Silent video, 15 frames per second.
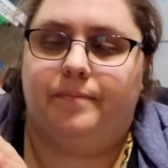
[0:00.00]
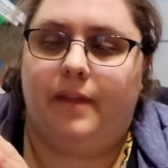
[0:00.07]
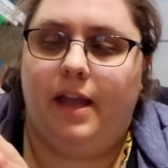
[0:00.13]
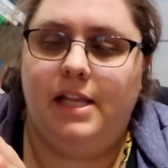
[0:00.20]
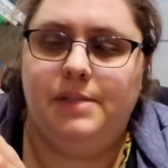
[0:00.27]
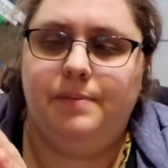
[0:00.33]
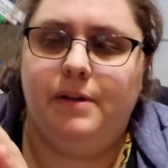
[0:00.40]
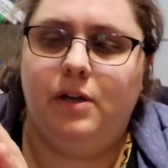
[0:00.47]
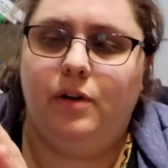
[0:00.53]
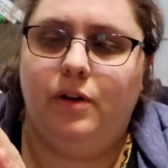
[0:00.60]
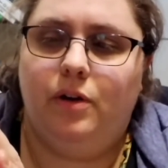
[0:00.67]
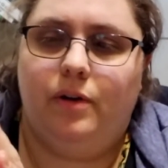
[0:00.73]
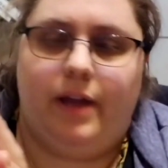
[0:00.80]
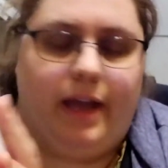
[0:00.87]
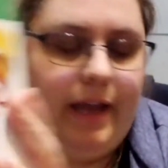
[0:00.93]
It's been going
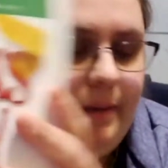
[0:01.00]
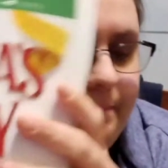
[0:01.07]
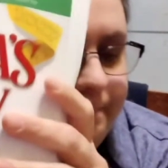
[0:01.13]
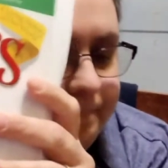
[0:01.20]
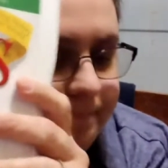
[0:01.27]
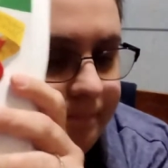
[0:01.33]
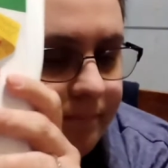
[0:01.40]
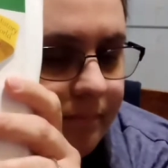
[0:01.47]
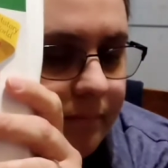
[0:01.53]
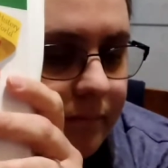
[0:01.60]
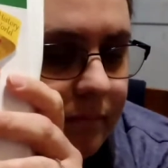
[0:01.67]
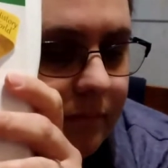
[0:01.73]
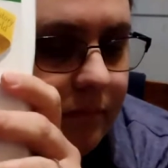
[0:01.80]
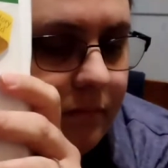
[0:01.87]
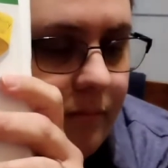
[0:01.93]
okay.
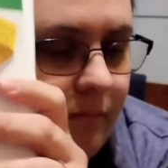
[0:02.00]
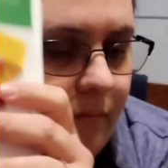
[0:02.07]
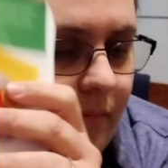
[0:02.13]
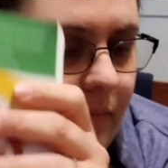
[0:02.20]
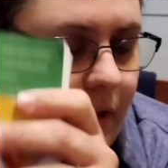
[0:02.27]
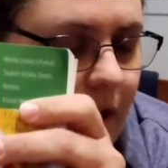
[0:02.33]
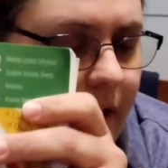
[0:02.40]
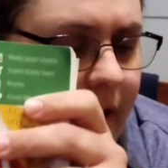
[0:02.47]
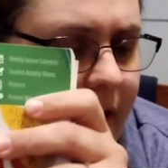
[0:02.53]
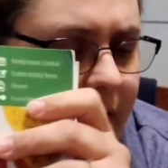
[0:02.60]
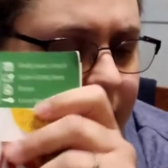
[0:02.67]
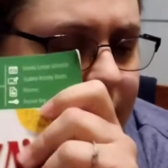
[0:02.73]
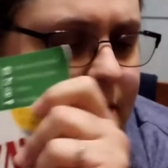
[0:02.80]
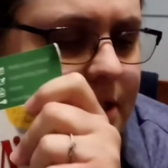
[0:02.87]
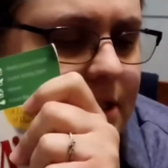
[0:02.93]
Again,
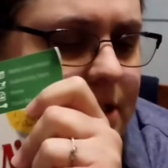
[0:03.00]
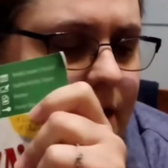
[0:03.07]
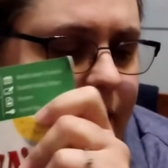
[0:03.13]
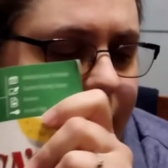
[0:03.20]
this is